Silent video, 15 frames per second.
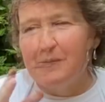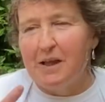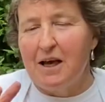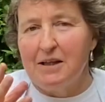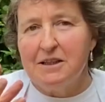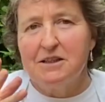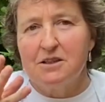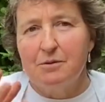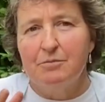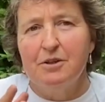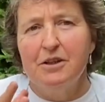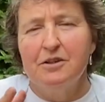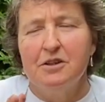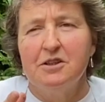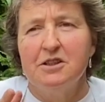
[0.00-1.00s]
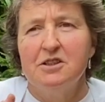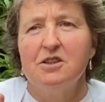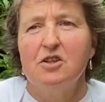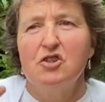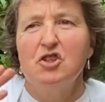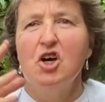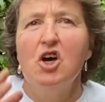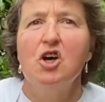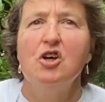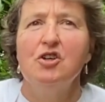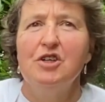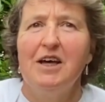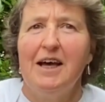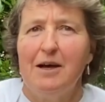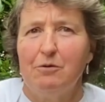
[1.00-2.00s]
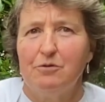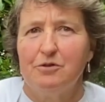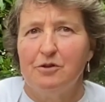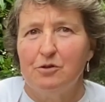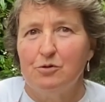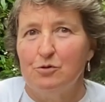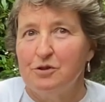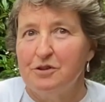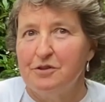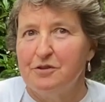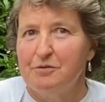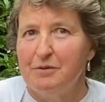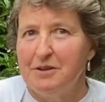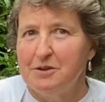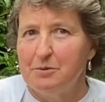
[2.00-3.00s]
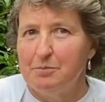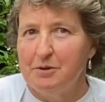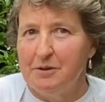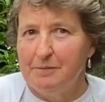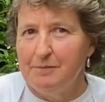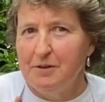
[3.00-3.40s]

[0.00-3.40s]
and it's something that is turned out according to the recipe,